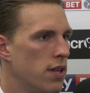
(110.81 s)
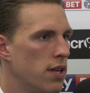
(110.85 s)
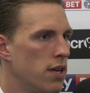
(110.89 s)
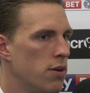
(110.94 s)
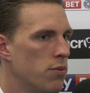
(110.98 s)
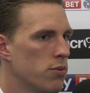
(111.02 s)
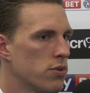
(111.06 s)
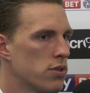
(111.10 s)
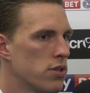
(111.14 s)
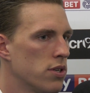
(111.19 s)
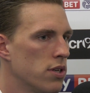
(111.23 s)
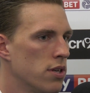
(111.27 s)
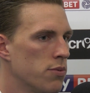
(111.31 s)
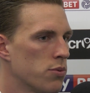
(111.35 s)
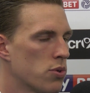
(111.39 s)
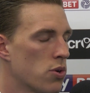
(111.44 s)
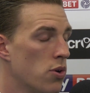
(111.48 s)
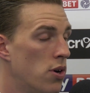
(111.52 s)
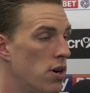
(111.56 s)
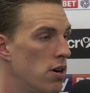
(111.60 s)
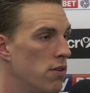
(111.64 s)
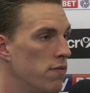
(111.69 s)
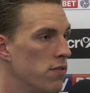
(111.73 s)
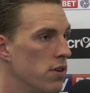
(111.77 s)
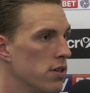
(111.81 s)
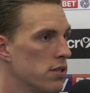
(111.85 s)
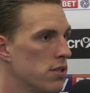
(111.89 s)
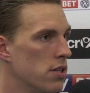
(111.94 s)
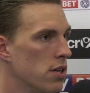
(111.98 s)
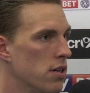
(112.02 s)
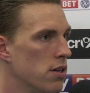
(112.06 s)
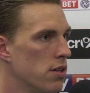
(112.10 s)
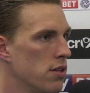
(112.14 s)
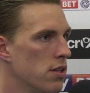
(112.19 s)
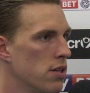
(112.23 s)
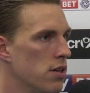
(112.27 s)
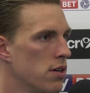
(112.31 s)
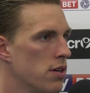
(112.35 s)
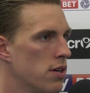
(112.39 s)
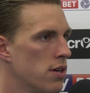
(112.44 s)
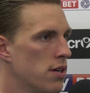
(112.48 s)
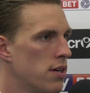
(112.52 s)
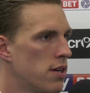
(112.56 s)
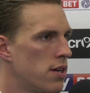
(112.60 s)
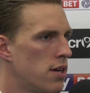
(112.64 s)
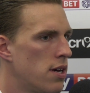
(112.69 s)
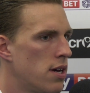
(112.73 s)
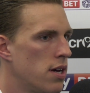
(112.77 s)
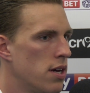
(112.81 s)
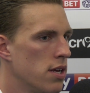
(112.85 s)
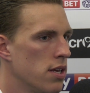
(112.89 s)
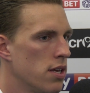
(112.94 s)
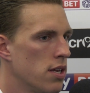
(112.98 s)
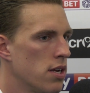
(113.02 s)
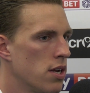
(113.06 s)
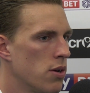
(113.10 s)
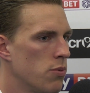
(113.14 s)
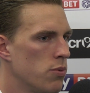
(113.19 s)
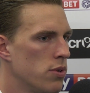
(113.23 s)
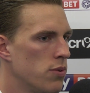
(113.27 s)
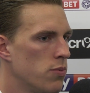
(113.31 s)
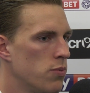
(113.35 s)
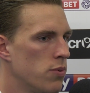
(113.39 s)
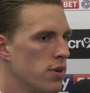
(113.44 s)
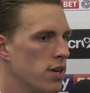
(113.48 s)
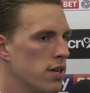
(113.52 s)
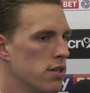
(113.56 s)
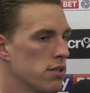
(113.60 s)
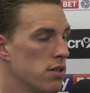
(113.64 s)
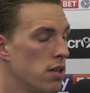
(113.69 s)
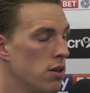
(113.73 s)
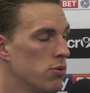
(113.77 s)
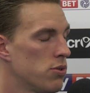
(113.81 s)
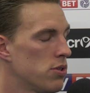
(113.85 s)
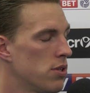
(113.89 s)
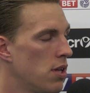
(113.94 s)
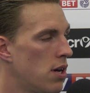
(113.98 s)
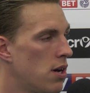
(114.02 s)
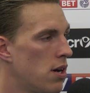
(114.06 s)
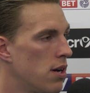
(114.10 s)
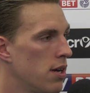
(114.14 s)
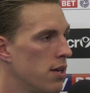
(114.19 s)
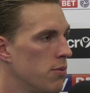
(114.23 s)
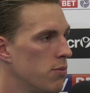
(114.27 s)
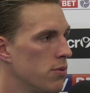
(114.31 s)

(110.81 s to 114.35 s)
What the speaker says: quite obvious that you know, we had a slow start.